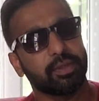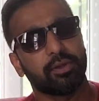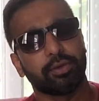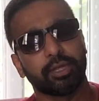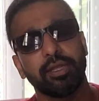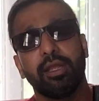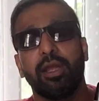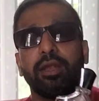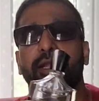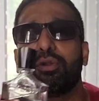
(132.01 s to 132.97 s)
Okay,
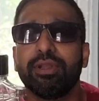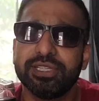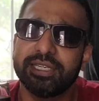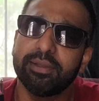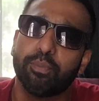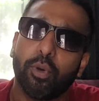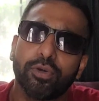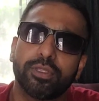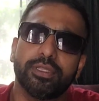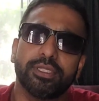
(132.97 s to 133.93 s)
the reason I
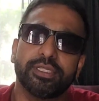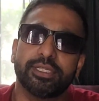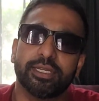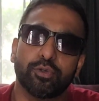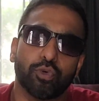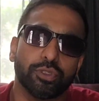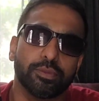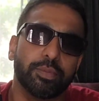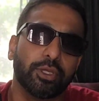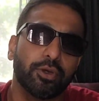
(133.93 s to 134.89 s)
bought this scent was
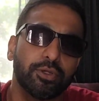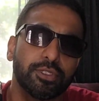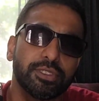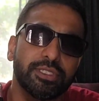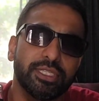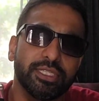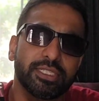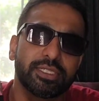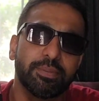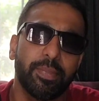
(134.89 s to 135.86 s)
because
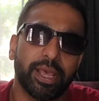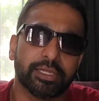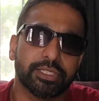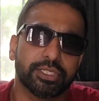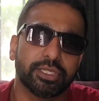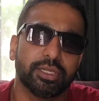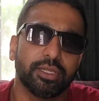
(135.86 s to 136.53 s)
this batch